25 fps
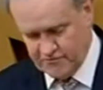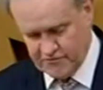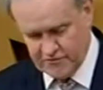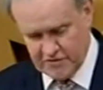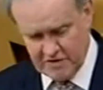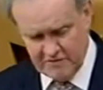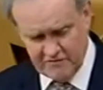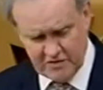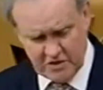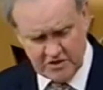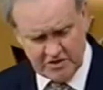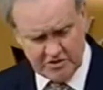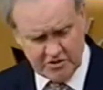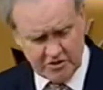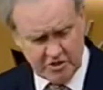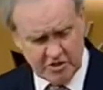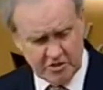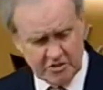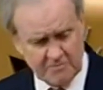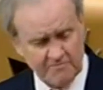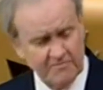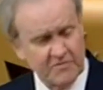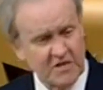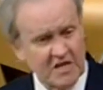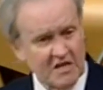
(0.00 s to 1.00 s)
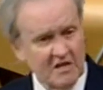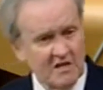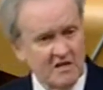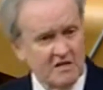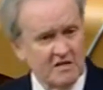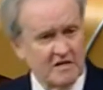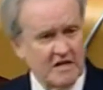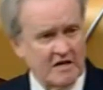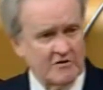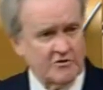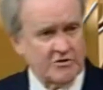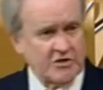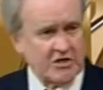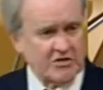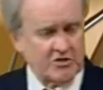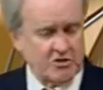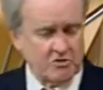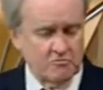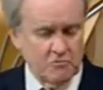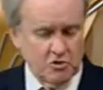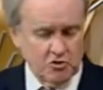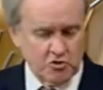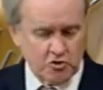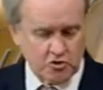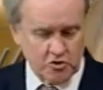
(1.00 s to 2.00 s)
privileges. Now,
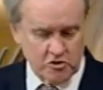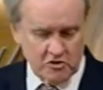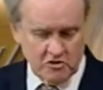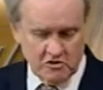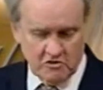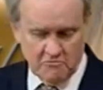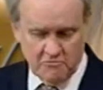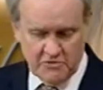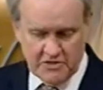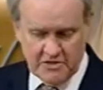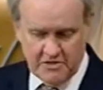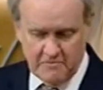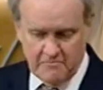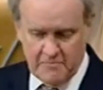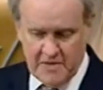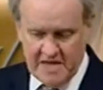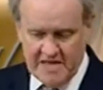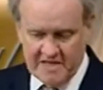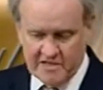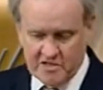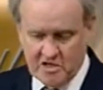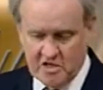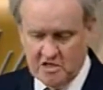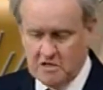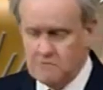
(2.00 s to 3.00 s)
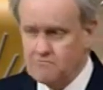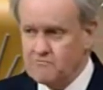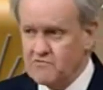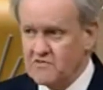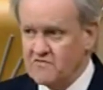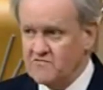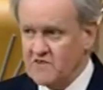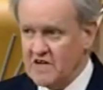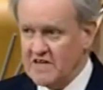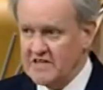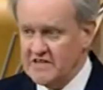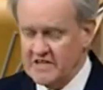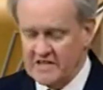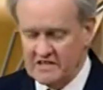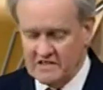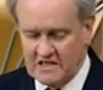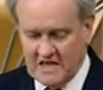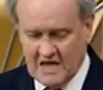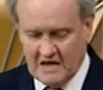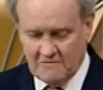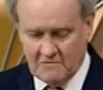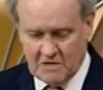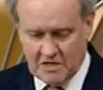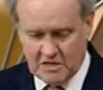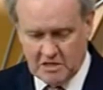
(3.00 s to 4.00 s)
such a motion could be debated, providing
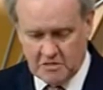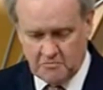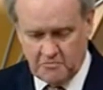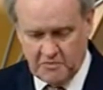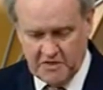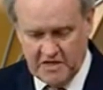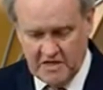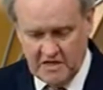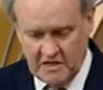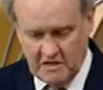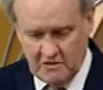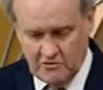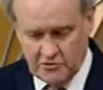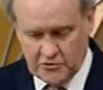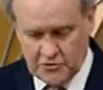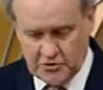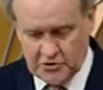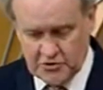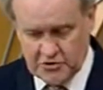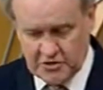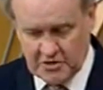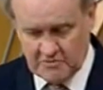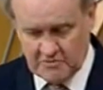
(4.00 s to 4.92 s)
the MSP who is the